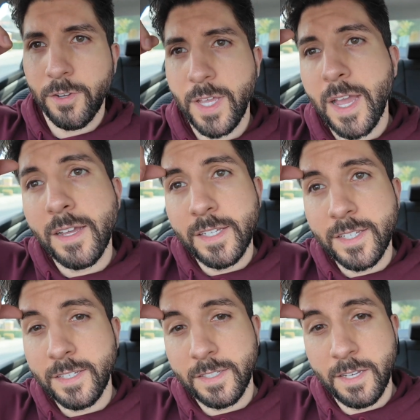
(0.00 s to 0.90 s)
yeah, it's
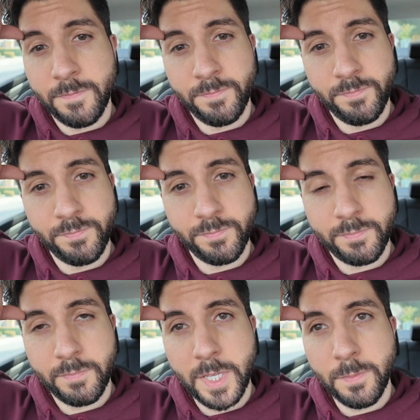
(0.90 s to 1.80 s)
just
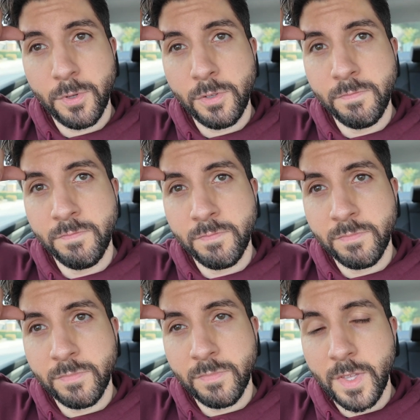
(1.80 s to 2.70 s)
people,
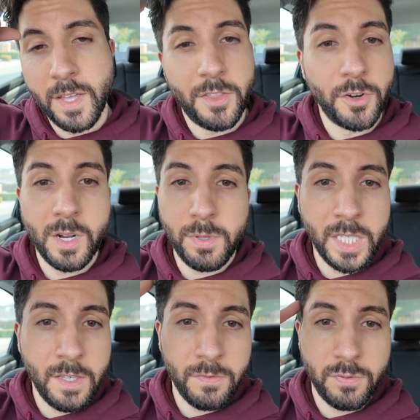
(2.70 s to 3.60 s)
they're going to
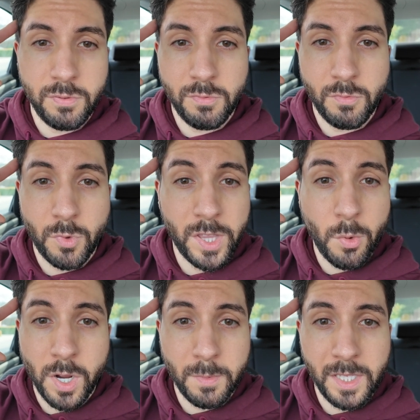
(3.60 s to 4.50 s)
believe what they
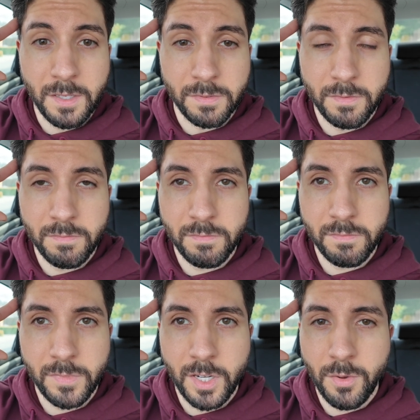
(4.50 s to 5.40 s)
want to believe,
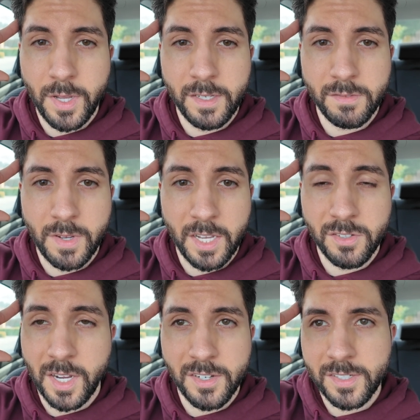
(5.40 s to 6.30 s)

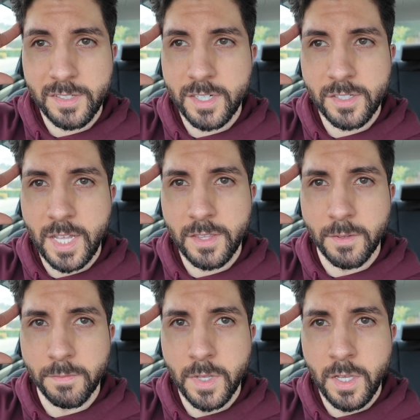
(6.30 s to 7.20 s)
and just let
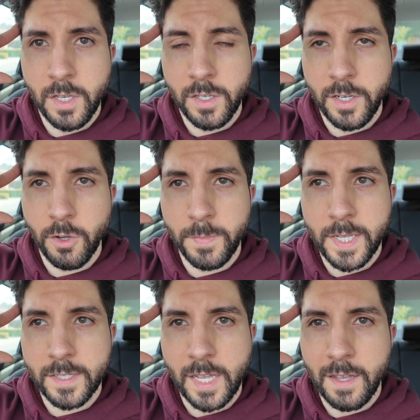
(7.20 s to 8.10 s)
them,
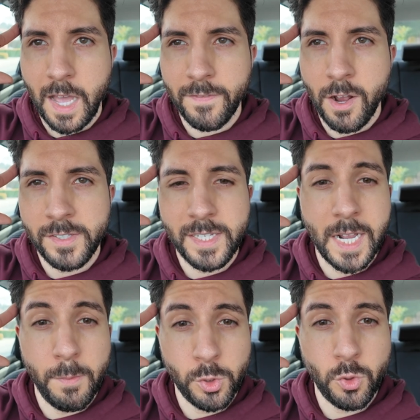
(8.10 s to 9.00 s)
because I've honestly
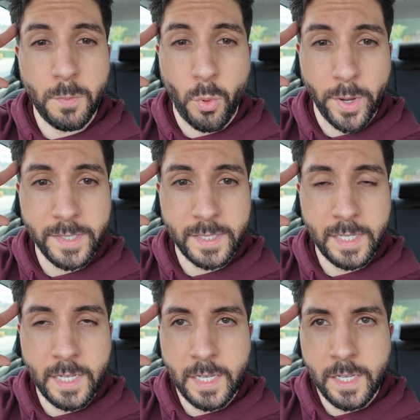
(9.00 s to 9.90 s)
come to a point
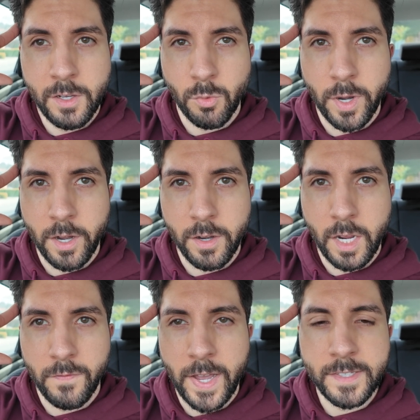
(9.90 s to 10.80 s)
where
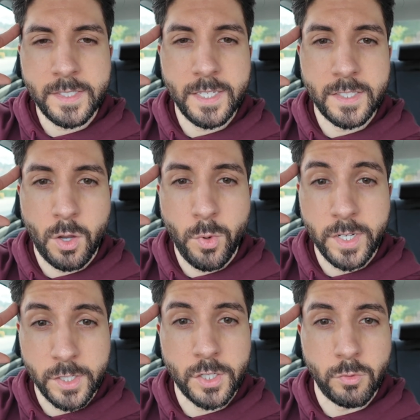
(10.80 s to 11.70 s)
if I see someone
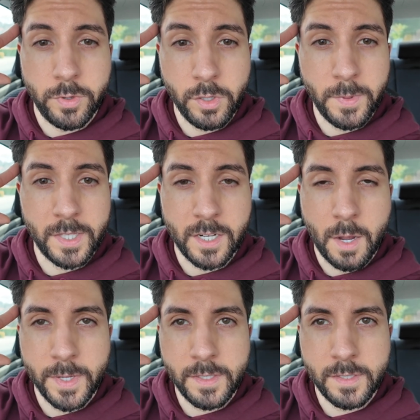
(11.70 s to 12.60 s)
disagree with me in the
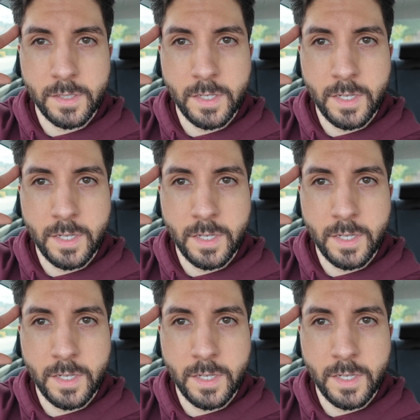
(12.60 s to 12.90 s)
comments,